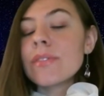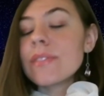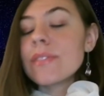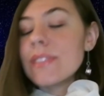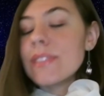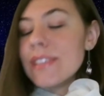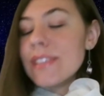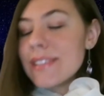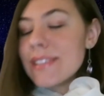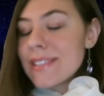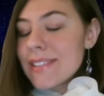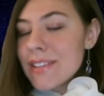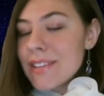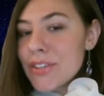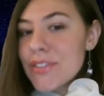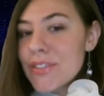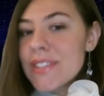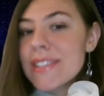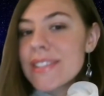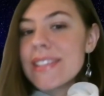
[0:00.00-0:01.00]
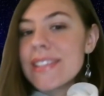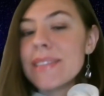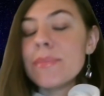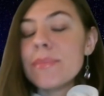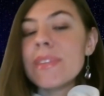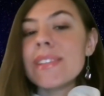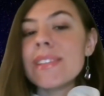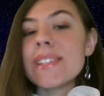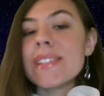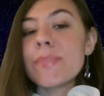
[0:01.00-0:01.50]
this year's
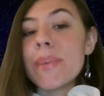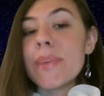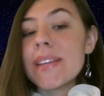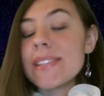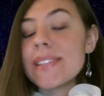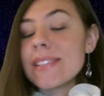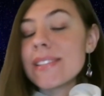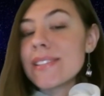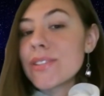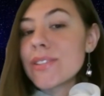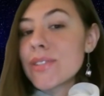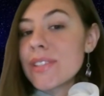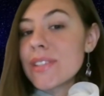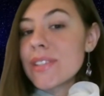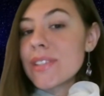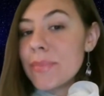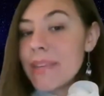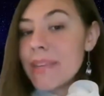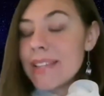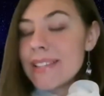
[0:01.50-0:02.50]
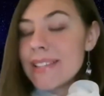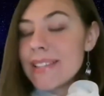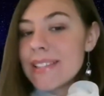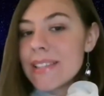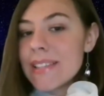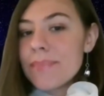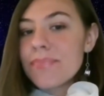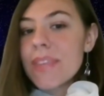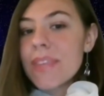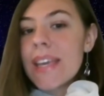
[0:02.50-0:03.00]
theme is Space and
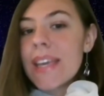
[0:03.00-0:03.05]
Sustainability,